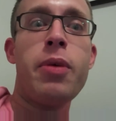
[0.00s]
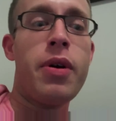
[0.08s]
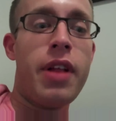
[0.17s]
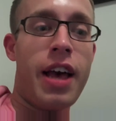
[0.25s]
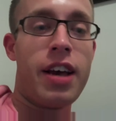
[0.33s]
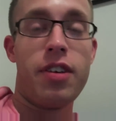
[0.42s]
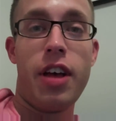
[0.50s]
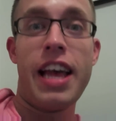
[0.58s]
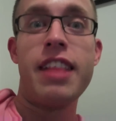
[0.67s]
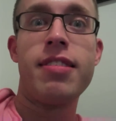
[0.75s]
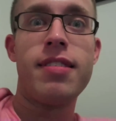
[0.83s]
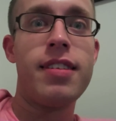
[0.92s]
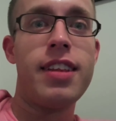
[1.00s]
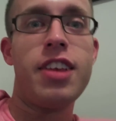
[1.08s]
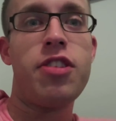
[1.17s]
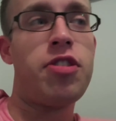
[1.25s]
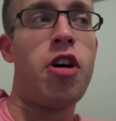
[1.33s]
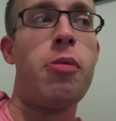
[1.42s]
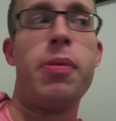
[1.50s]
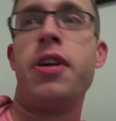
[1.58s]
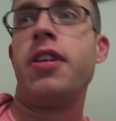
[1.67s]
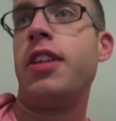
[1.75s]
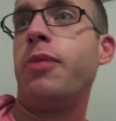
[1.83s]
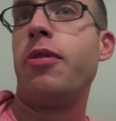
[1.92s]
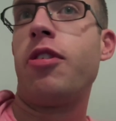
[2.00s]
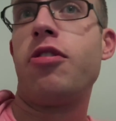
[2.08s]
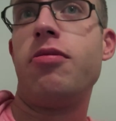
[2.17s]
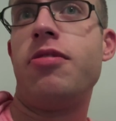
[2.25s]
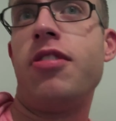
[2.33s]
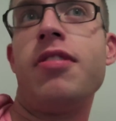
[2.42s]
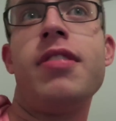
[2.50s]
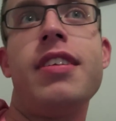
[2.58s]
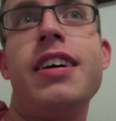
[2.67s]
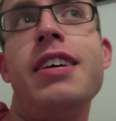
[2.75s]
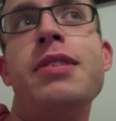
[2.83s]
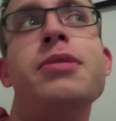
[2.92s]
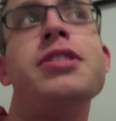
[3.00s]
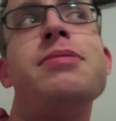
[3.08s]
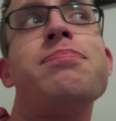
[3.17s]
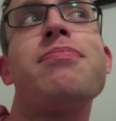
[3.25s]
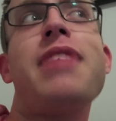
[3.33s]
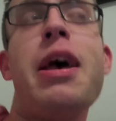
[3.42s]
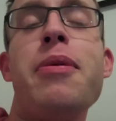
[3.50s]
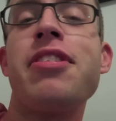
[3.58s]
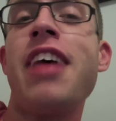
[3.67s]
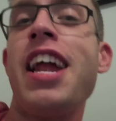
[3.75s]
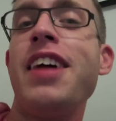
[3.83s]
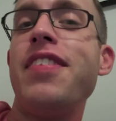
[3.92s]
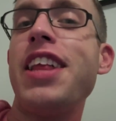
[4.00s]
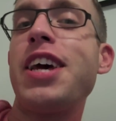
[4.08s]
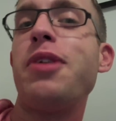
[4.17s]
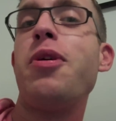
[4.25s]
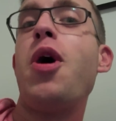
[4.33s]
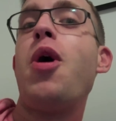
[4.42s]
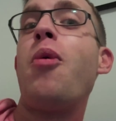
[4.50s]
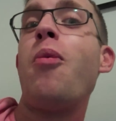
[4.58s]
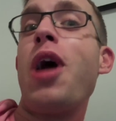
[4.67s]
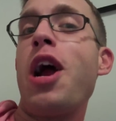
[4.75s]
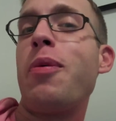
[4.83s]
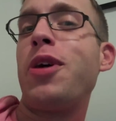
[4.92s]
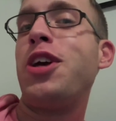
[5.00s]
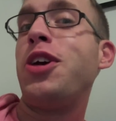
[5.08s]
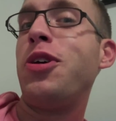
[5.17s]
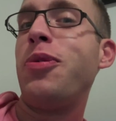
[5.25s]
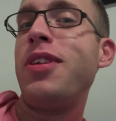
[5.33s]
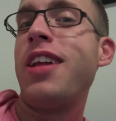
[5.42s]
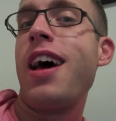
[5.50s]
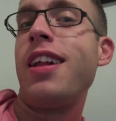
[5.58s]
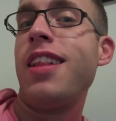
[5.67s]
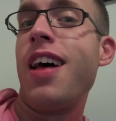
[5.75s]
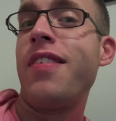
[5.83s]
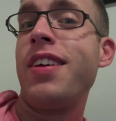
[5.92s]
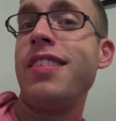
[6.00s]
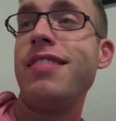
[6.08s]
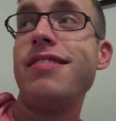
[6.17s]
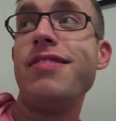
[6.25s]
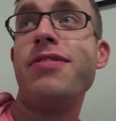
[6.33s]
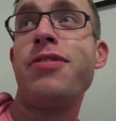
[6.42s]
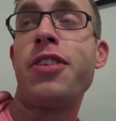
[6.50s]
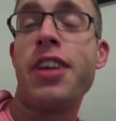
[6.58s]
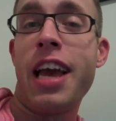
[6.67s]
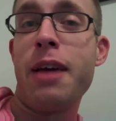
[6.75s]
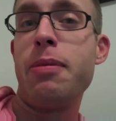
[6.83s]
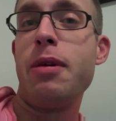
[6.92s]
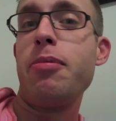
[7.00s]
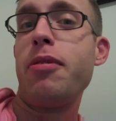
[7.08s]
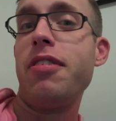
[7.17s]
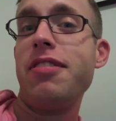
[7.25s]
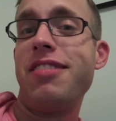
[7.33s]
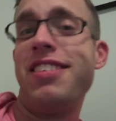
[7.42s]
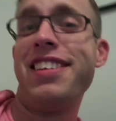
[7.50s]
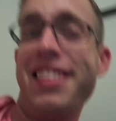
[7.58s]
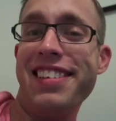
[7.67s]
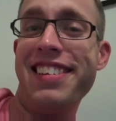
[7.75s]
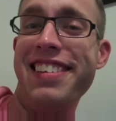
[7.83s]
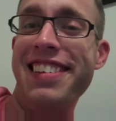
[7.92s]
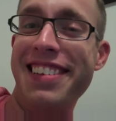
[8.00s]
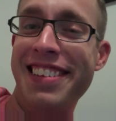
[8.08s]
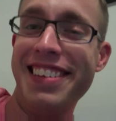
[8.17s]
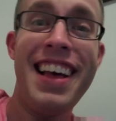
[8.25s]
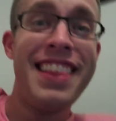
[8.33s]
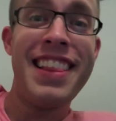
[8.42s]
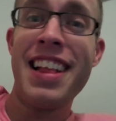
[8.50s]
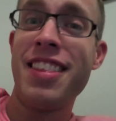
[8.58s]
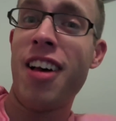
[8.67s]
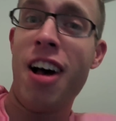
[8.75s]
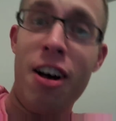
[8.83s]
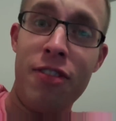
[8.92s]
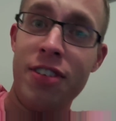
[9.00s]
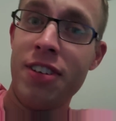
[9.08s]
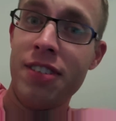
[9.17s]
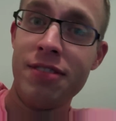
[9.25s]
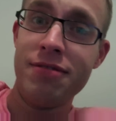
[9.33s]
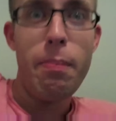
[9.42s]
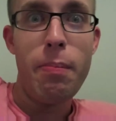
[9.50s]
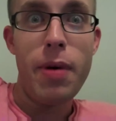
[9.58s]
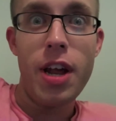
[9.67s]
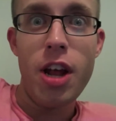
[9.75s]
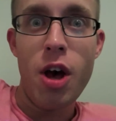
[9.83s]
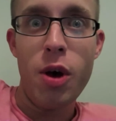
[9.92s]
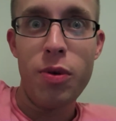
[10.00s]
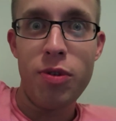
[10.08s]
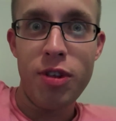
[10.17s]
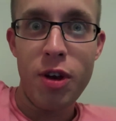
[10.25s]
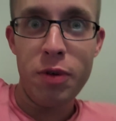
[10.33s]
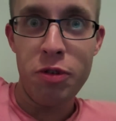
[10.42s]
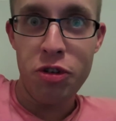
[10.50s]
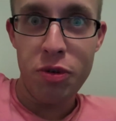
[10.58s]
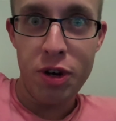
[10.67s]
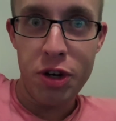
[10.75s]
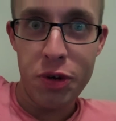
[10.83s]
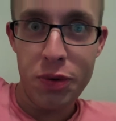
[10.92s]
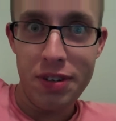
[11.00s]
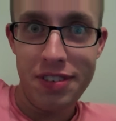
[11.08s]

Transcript: We were, like, instantly sobered, and it was just, it was... It was kind of like, where were you in nine eleven for gay people? That's awful. But oh, so true.